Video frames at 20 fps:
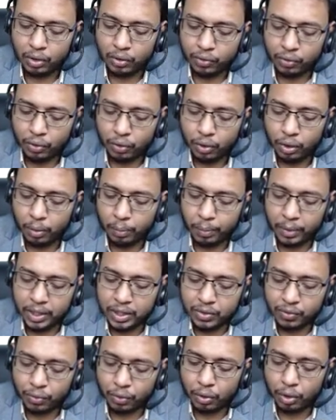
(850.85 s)
4
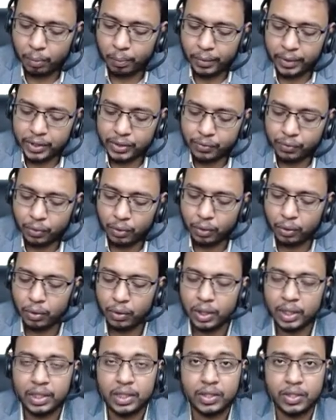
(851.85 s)
plus 4 plus
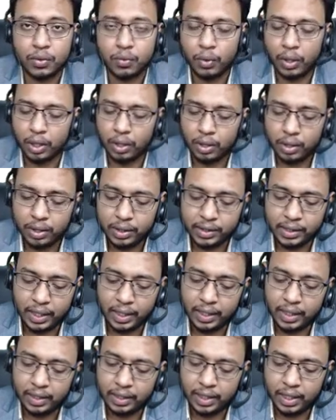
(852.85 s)
4 is 12,
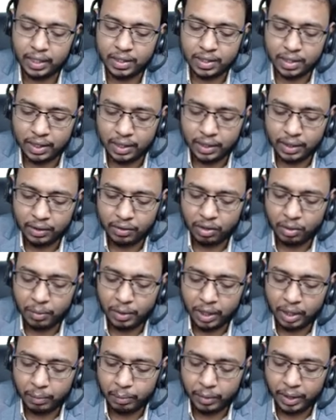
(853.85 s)
send it that side, it will
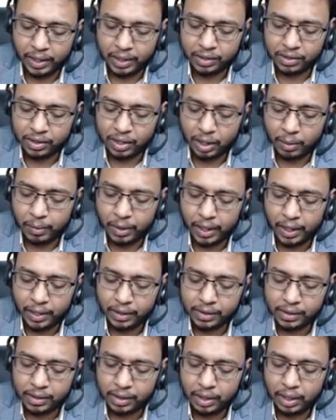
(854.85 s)
become minus 3 by
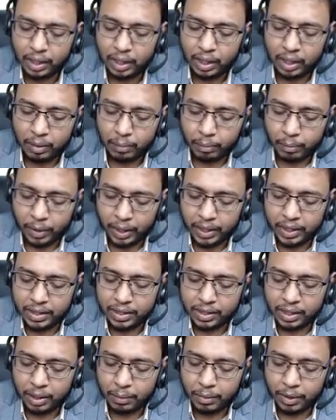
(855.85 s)
x
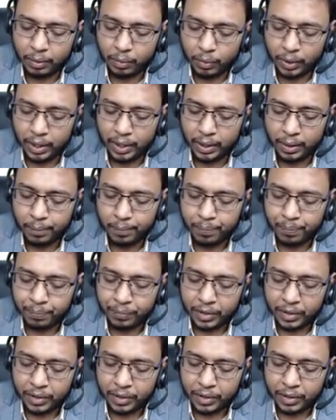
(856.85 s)
minus 3 by y
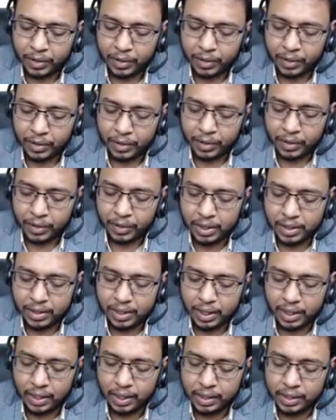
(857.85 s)
minus 3 by
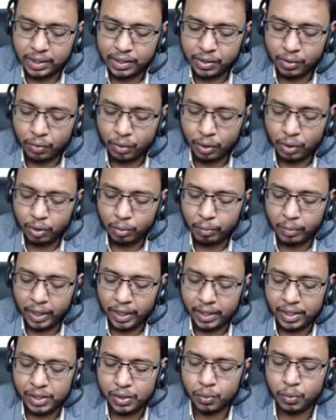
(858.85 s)
z is equal to
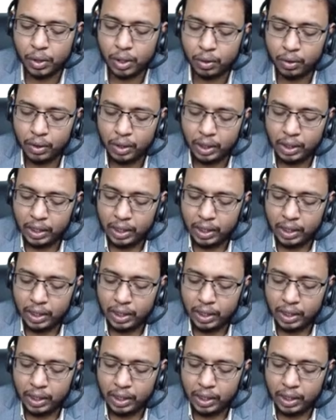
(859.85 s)
minus 12.